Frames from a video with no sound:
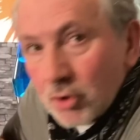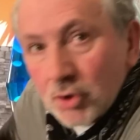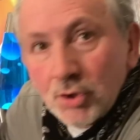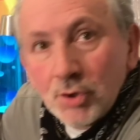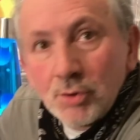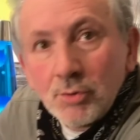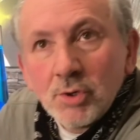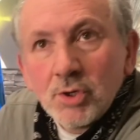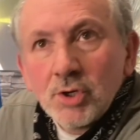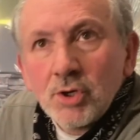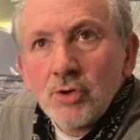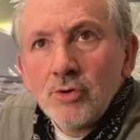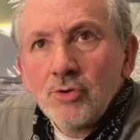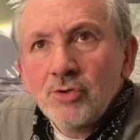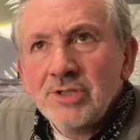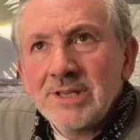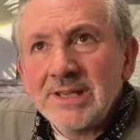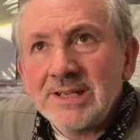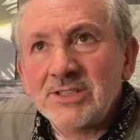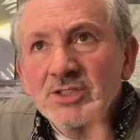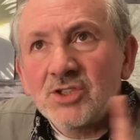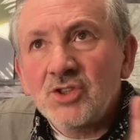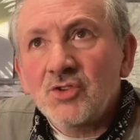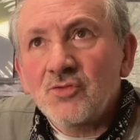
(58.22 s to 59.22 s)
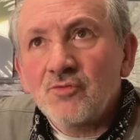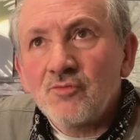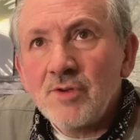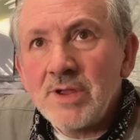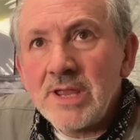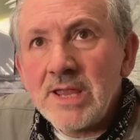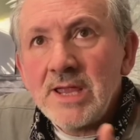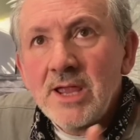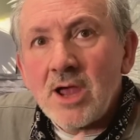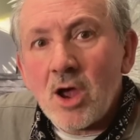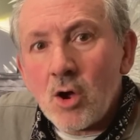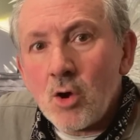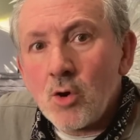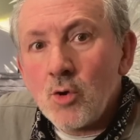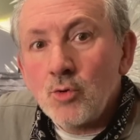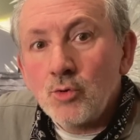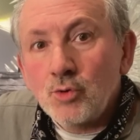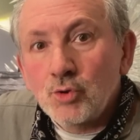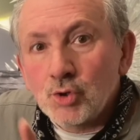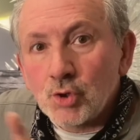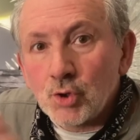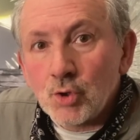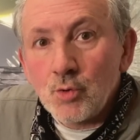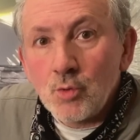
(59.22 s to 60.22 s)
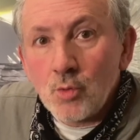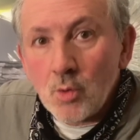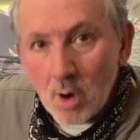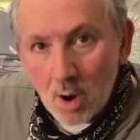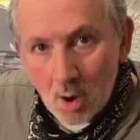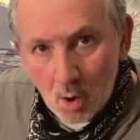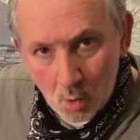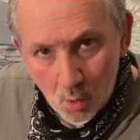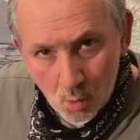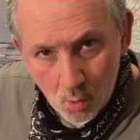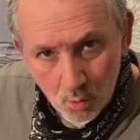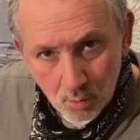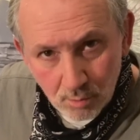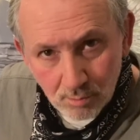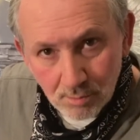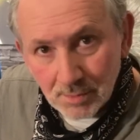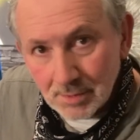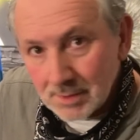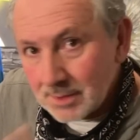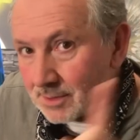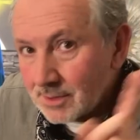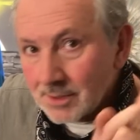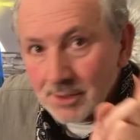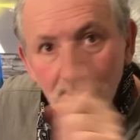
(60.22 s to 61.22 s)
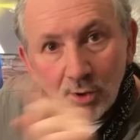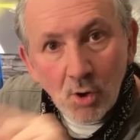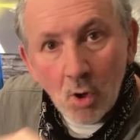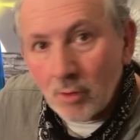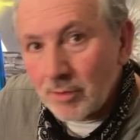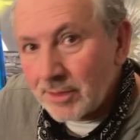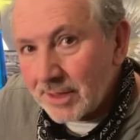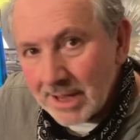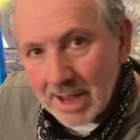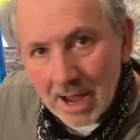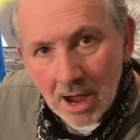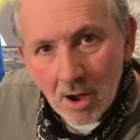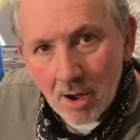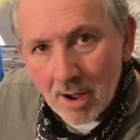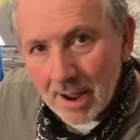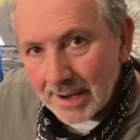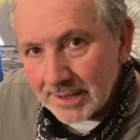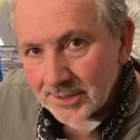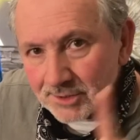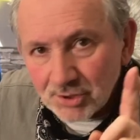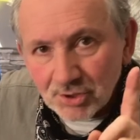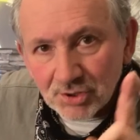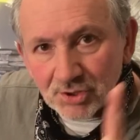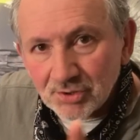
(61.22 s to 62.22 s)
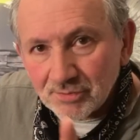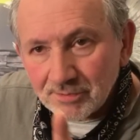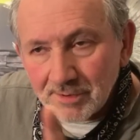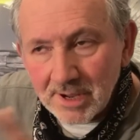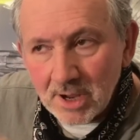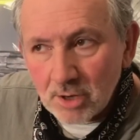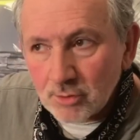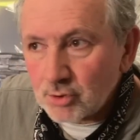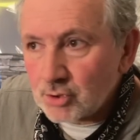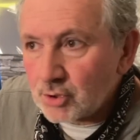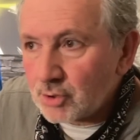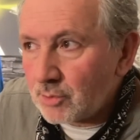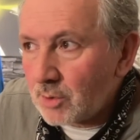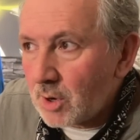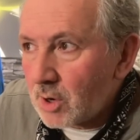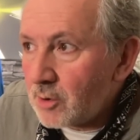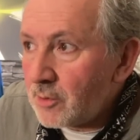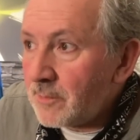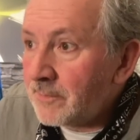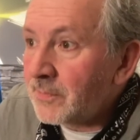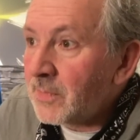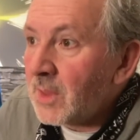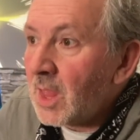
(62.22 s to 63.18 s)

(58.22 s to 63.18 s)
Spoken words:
Q Acoustics 3020, not the I, just 3020,